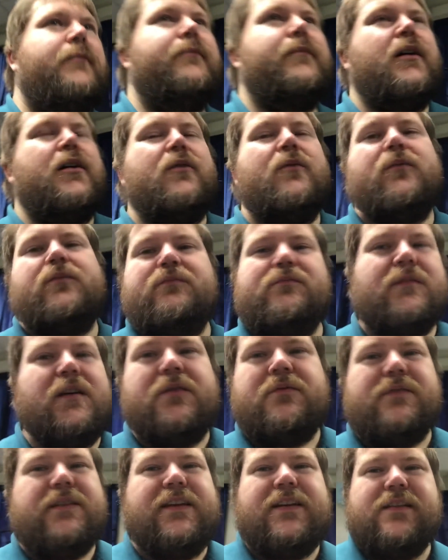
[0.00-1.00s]
I
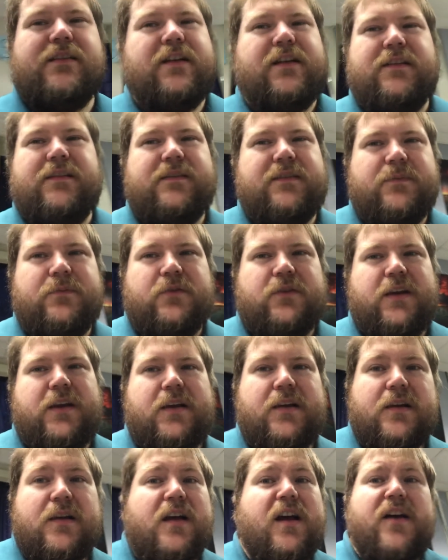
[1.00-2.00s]
don't need a lot of summary.
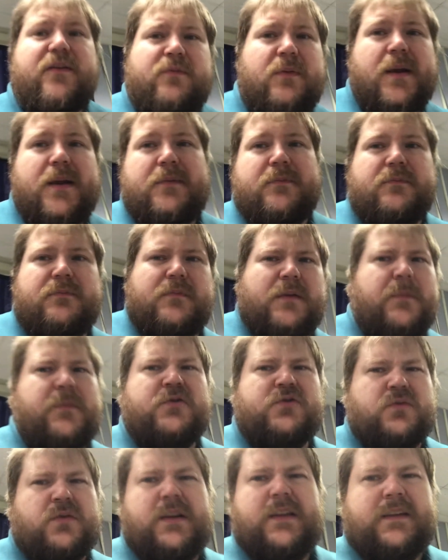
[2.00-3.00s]
I've read a
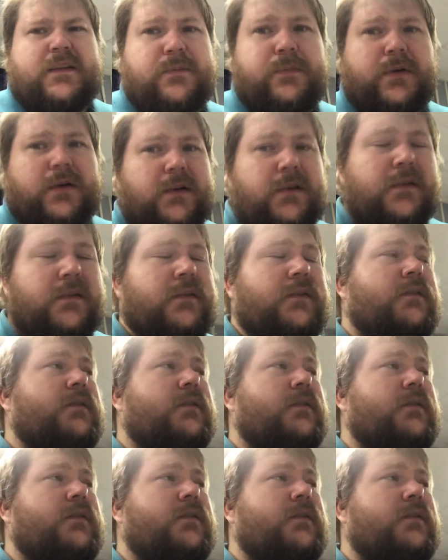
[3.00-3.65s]
majority of these books.